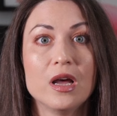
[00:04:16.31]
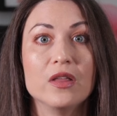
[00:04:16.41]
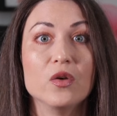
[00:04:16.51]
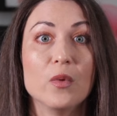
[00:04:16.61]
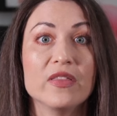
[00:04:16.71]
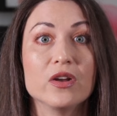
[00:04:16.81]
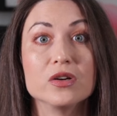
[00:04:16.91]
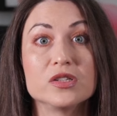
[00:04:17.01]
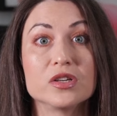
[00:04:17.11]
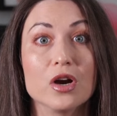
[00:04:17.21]
and the way that
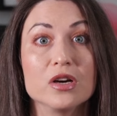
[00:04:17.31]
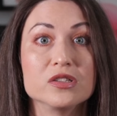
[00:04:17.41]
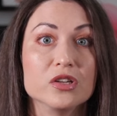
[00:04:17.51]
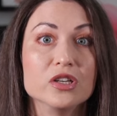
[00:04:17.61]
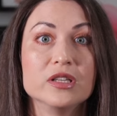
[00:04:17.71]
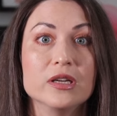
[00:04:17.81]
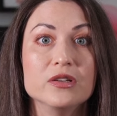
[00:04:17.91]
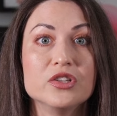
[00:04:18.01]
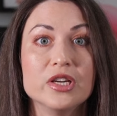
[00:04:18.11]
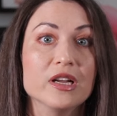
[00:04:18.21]
her scars looked,
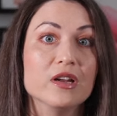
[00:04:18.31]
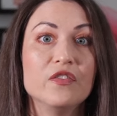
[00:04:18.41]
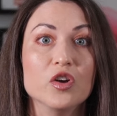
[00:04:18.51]
and she didn't